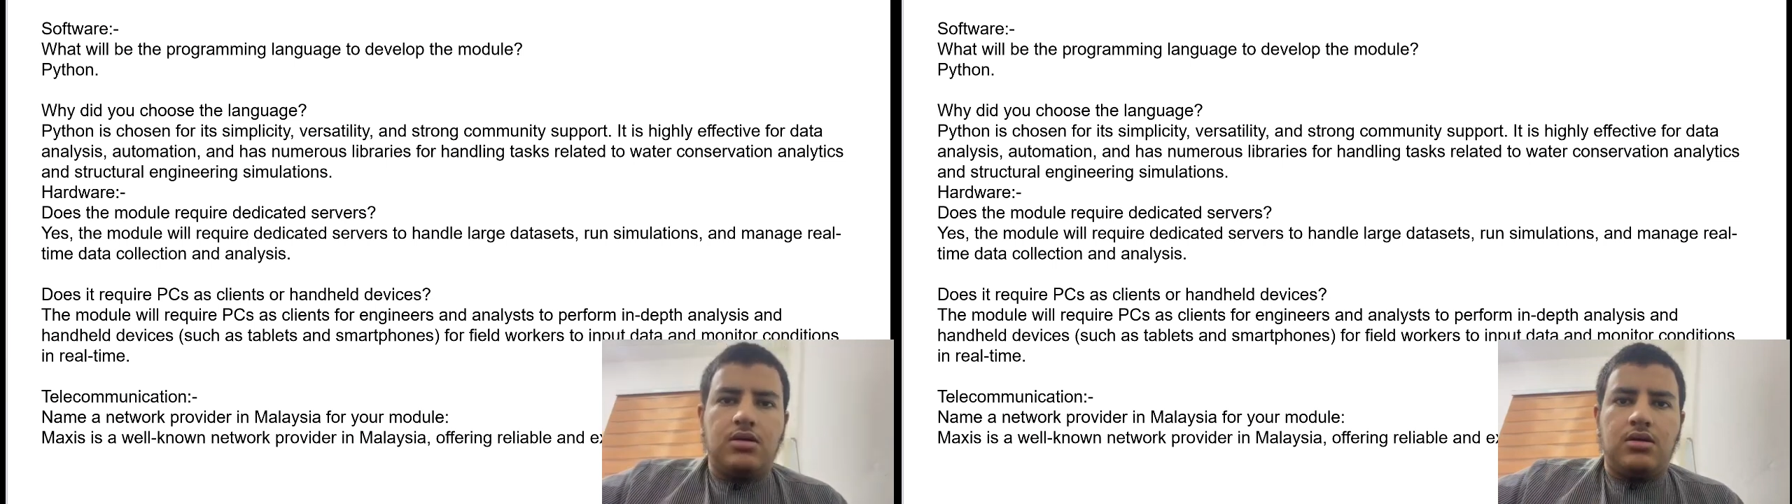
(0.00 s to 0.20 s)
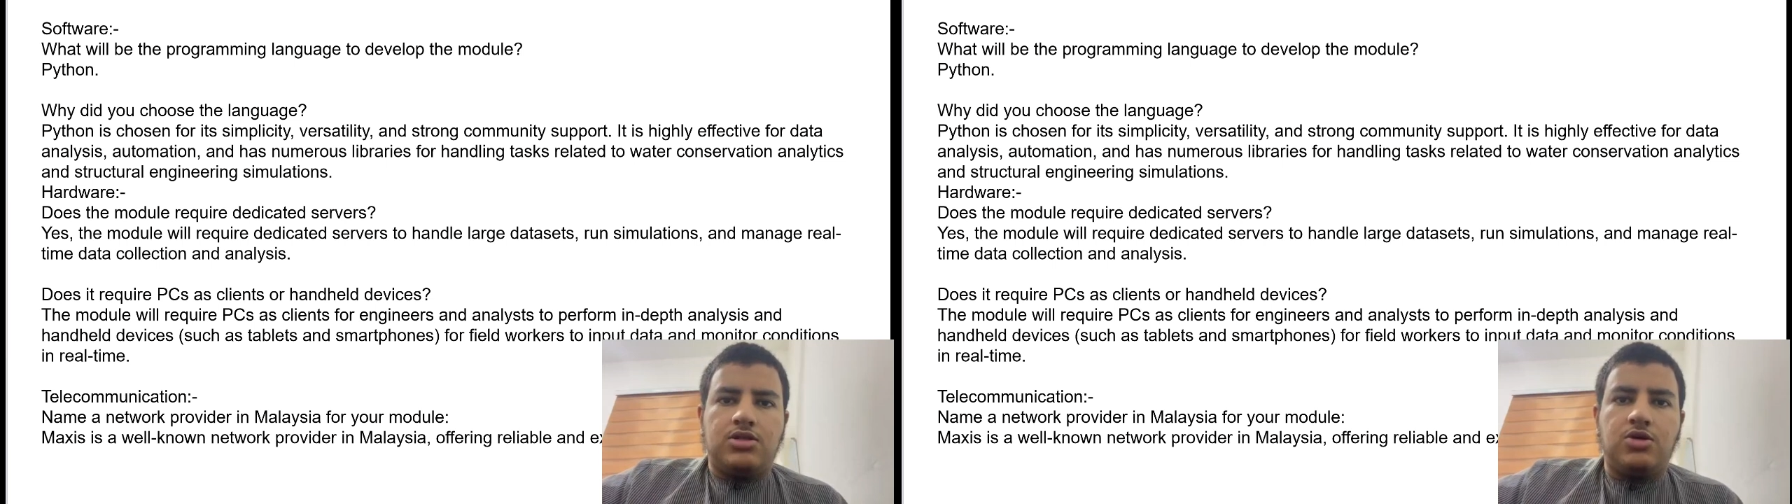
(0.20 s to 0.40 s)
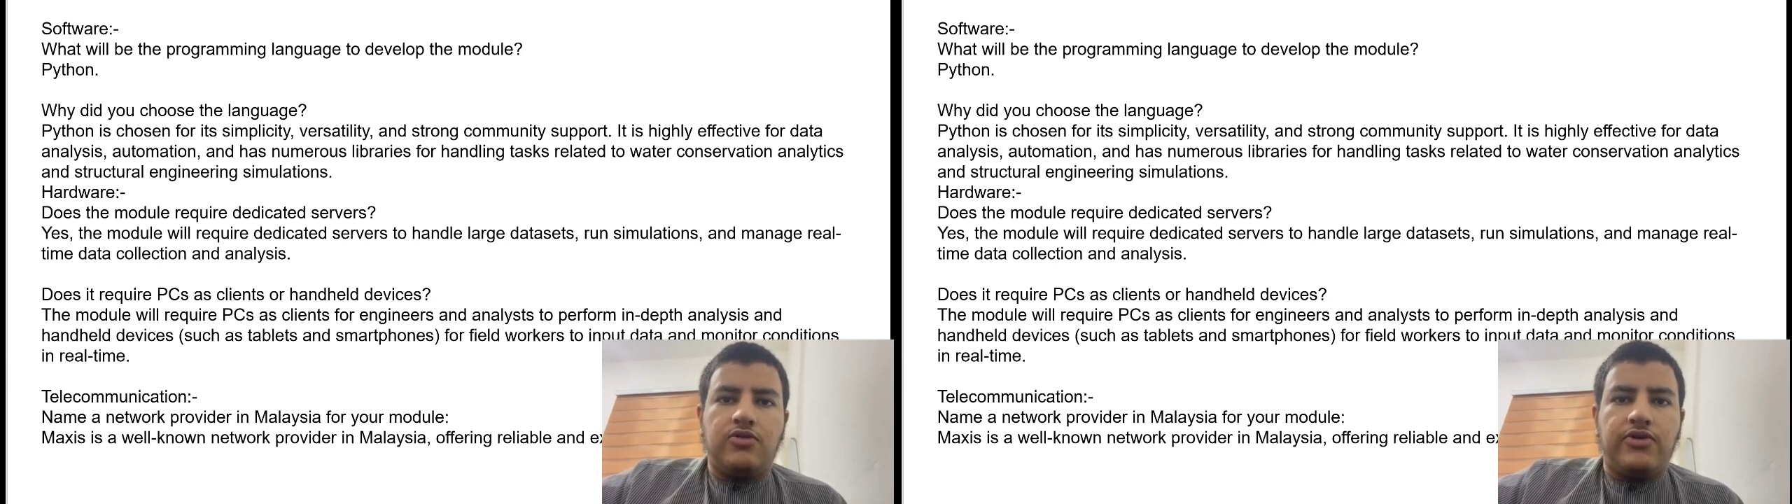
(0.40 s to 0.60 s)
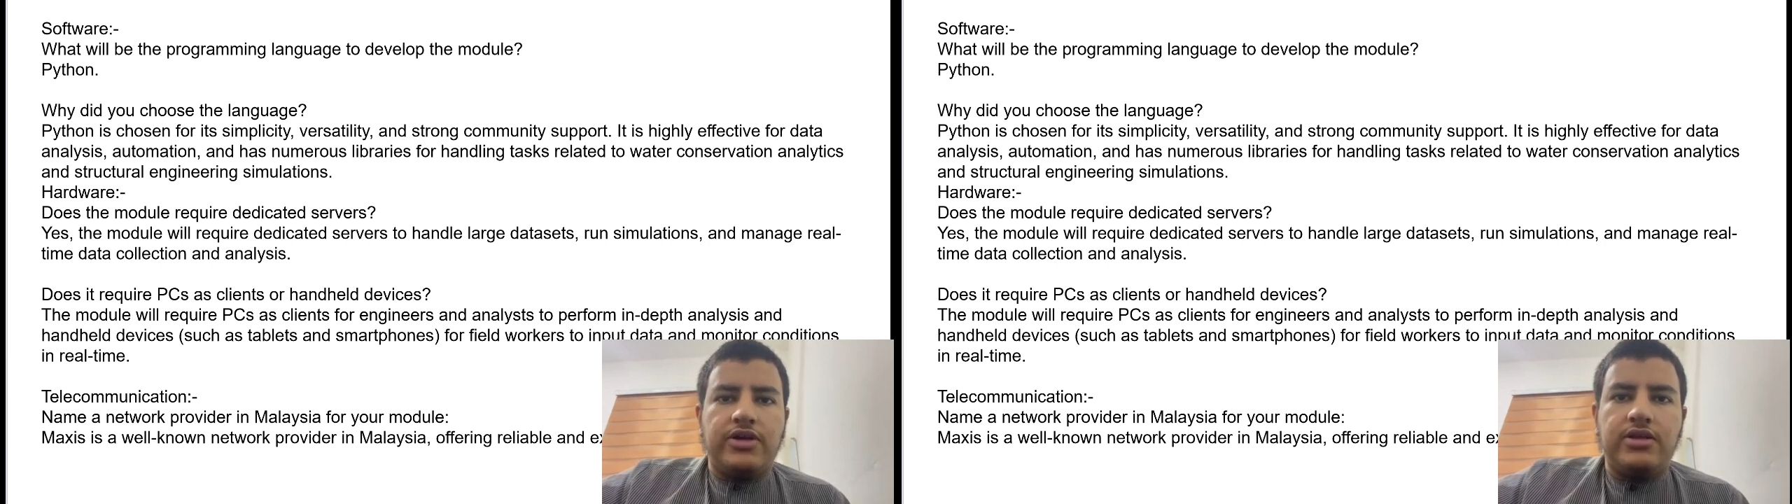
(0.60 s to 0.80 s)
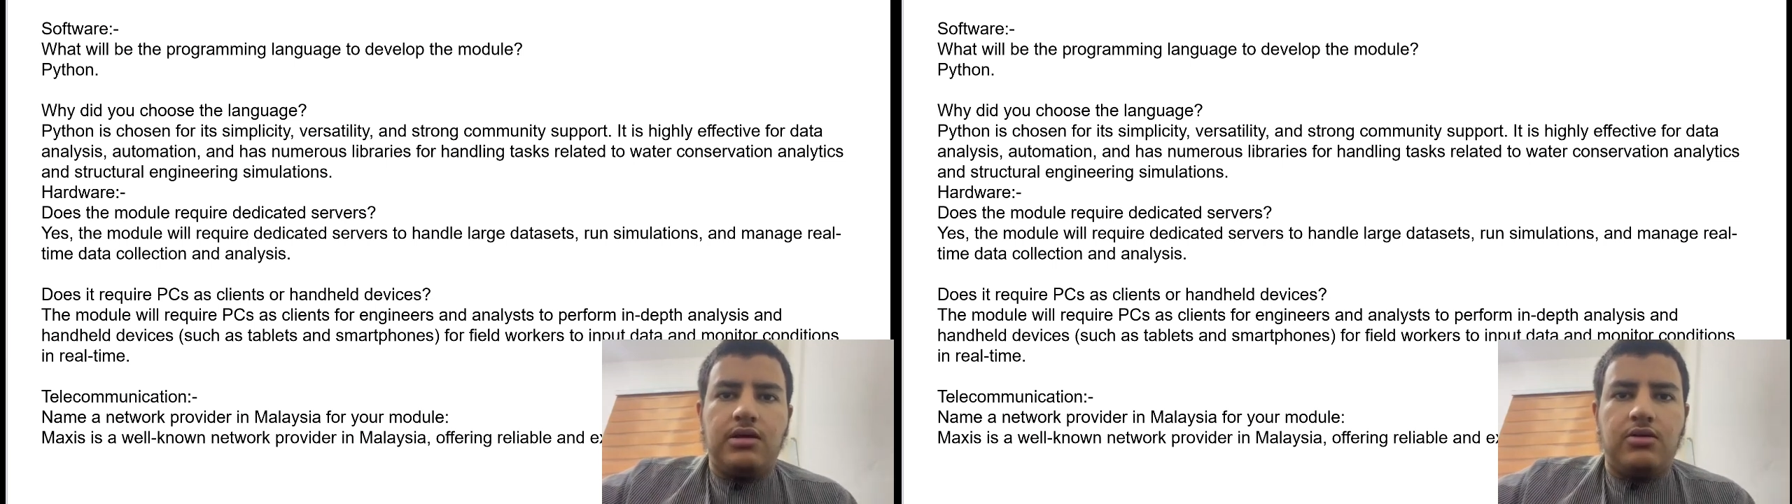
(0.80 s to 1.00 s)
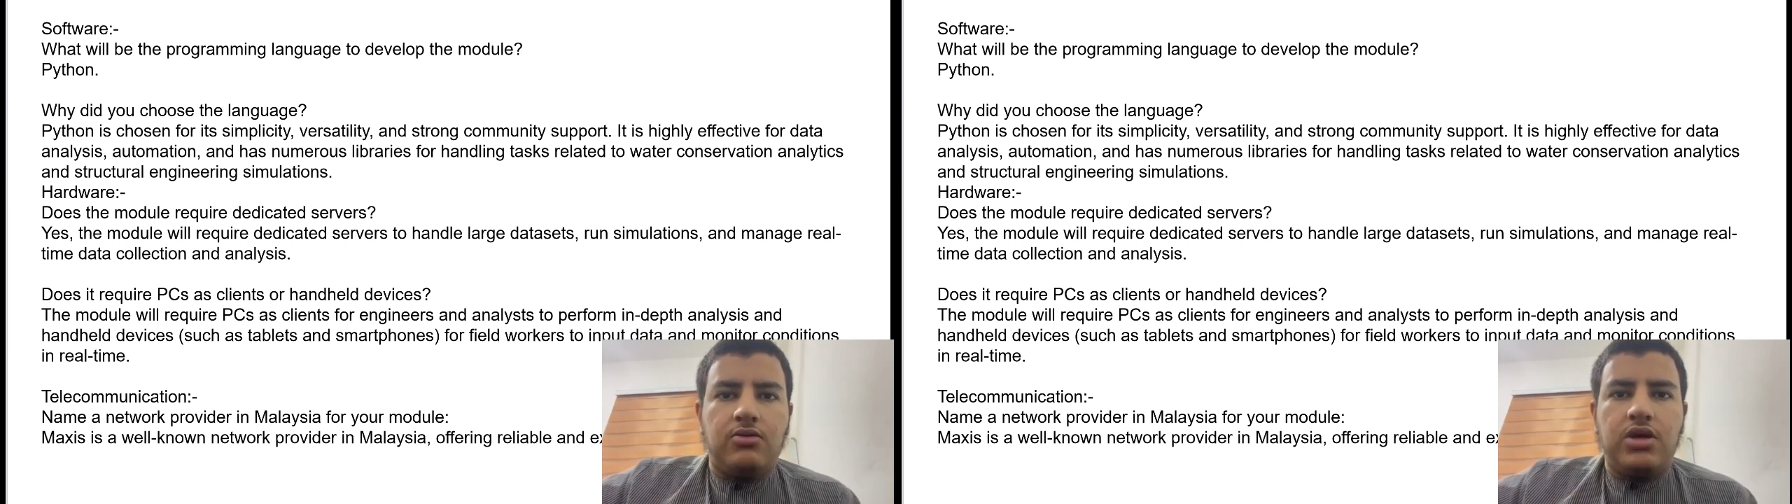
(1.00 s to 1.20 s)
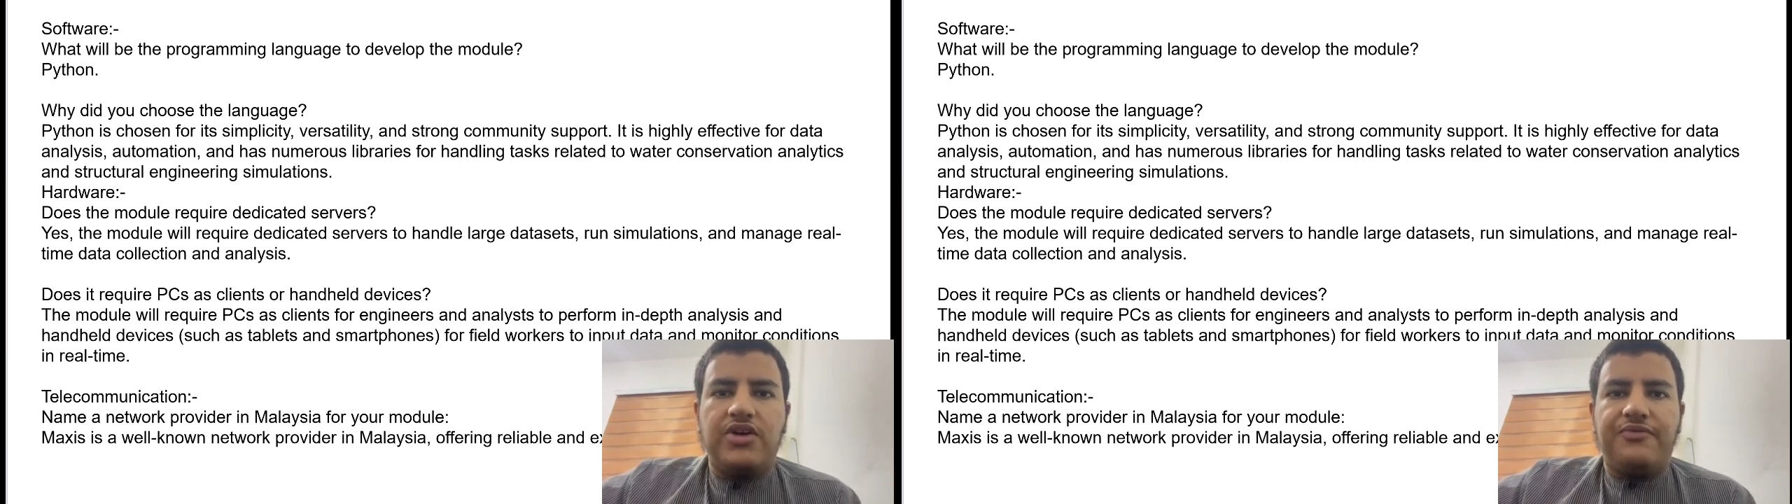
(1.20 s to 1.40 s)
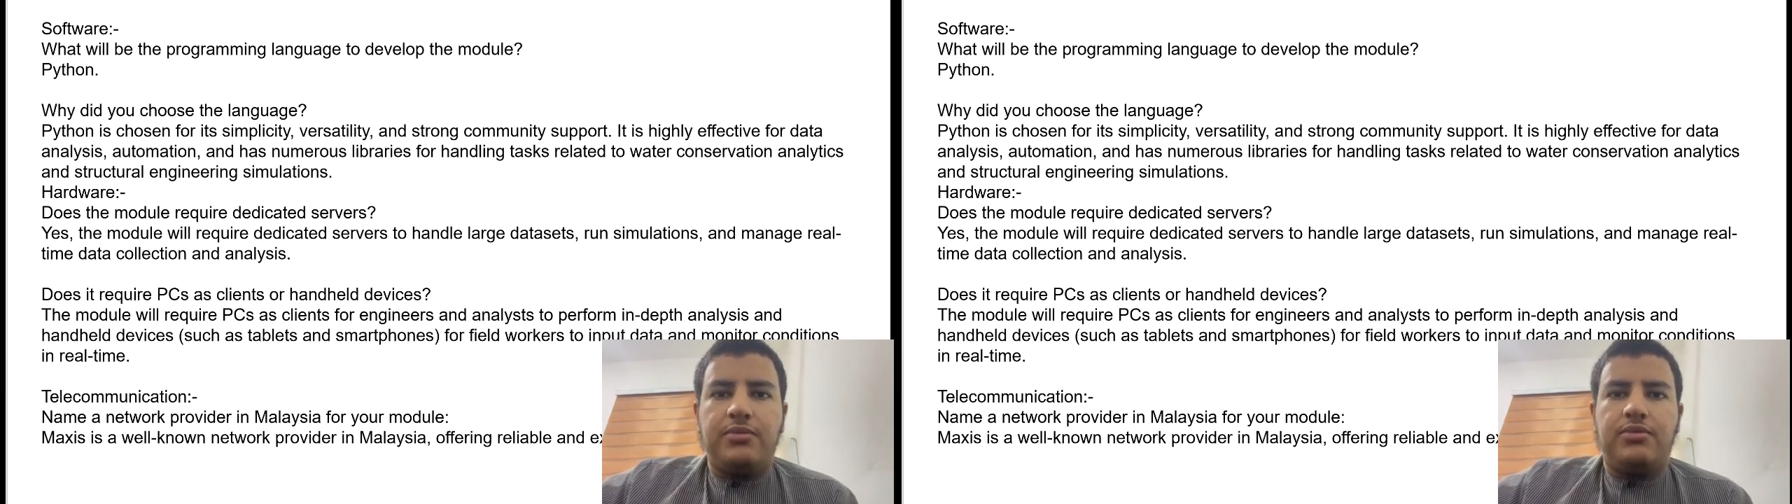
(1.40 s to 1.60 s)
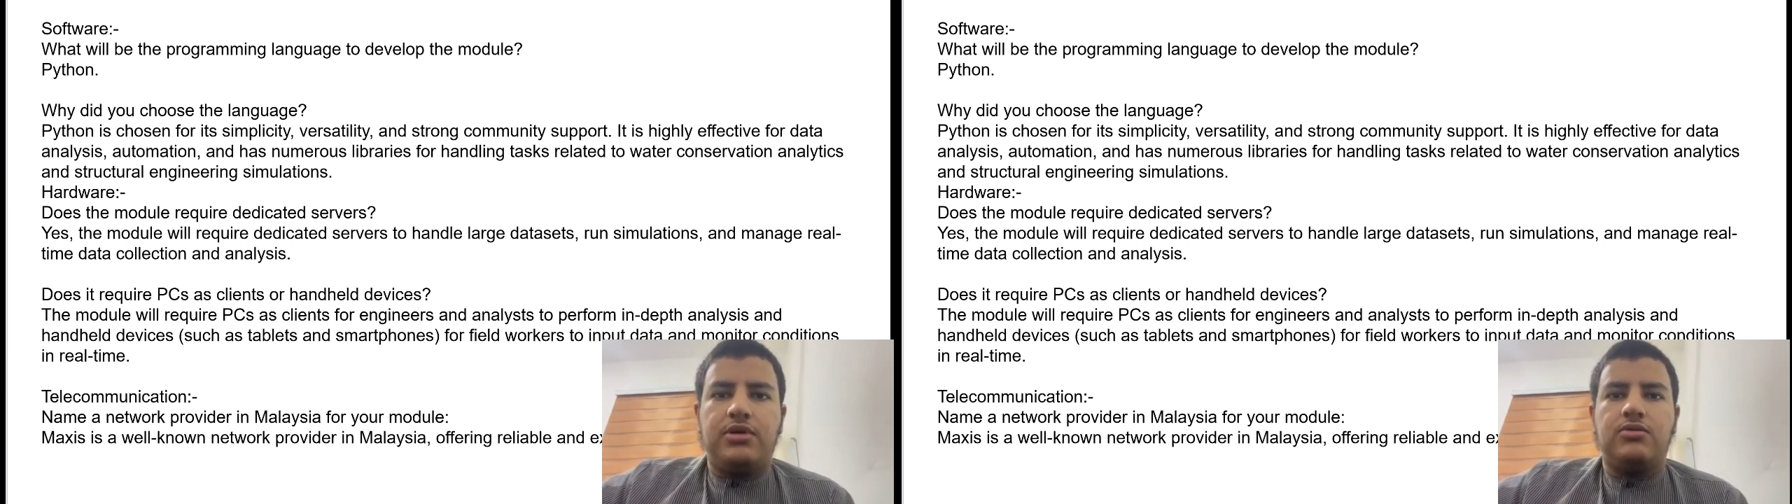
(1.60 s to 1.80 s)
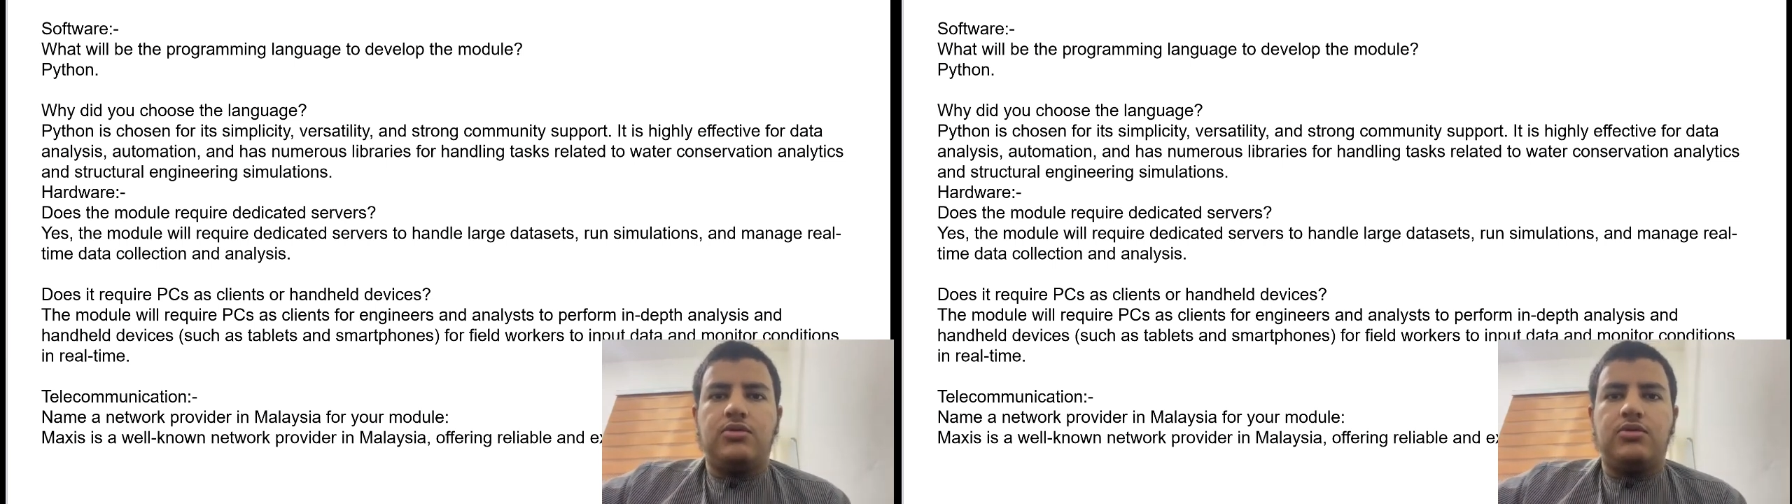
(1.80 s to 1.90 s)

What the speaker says: So finally, we have people.